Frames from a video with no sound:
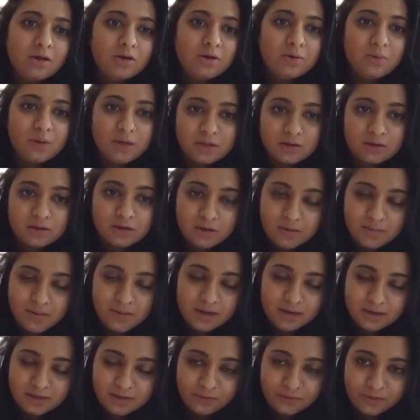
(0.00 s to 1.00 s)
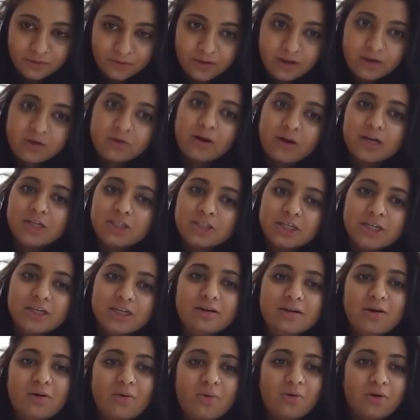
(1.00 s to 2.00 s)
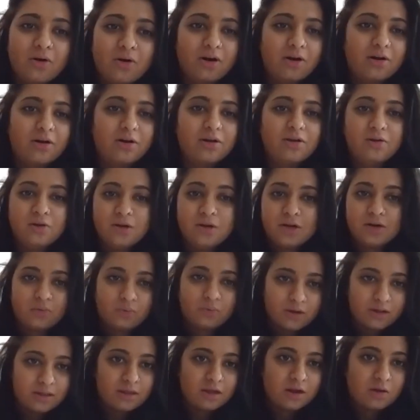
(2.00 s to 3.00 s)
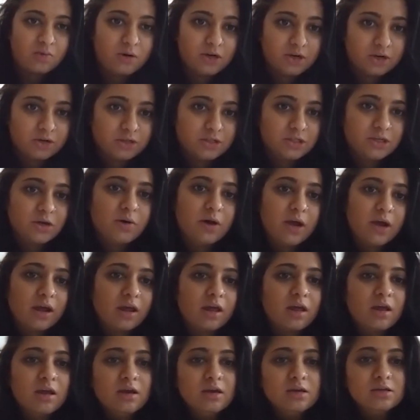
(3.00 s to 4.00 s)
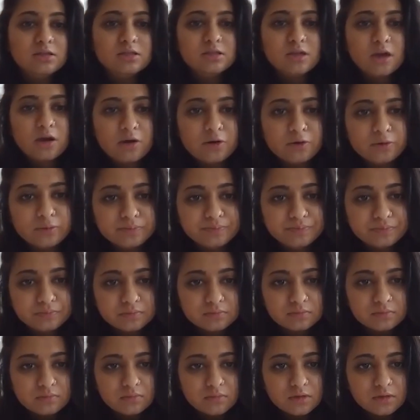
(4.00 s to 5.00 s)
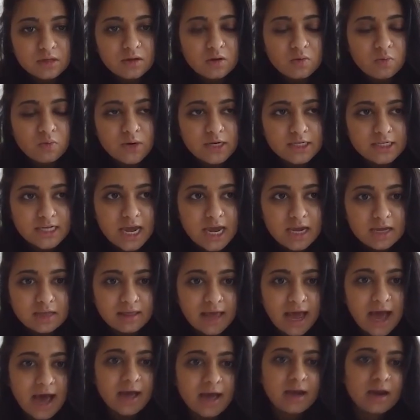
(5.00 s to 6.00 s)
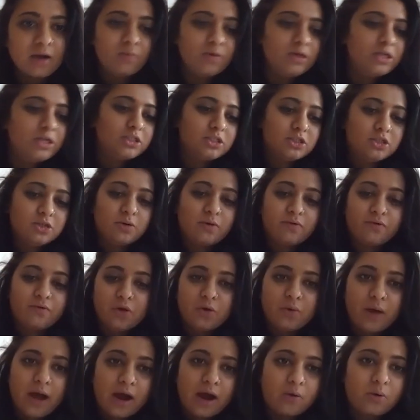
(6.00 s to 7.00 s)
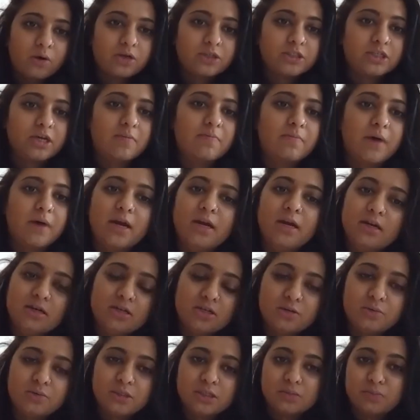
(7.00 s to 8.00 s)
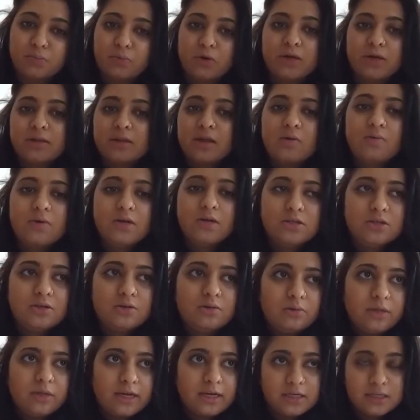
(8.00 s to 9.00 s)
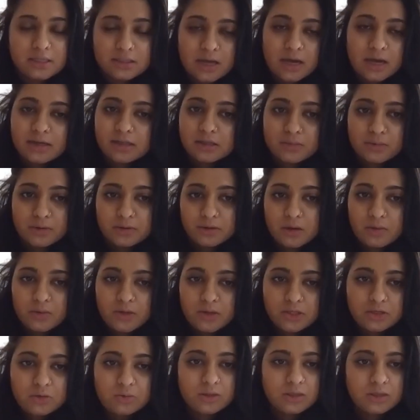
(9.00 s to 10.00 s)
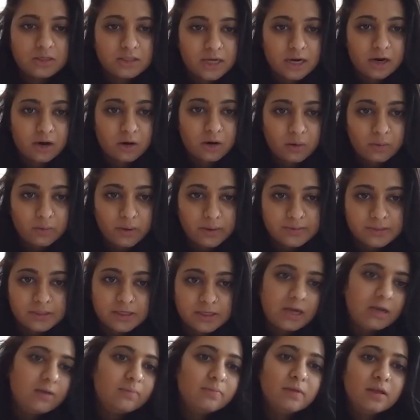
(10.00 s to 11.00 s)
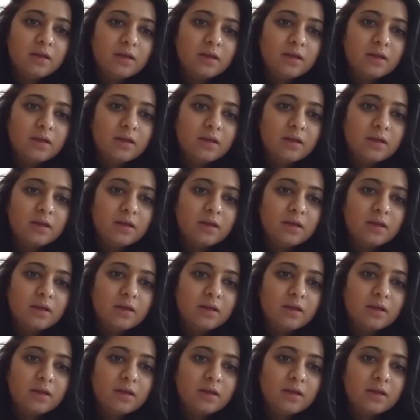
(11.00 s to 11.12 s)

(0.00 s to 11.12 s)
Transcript: you either need to make a different iteration or you need to rethink what you're doing. So we take that and we just do a few hours, combine it into a sprint that we do, like a design sprint that we do with the Decker website,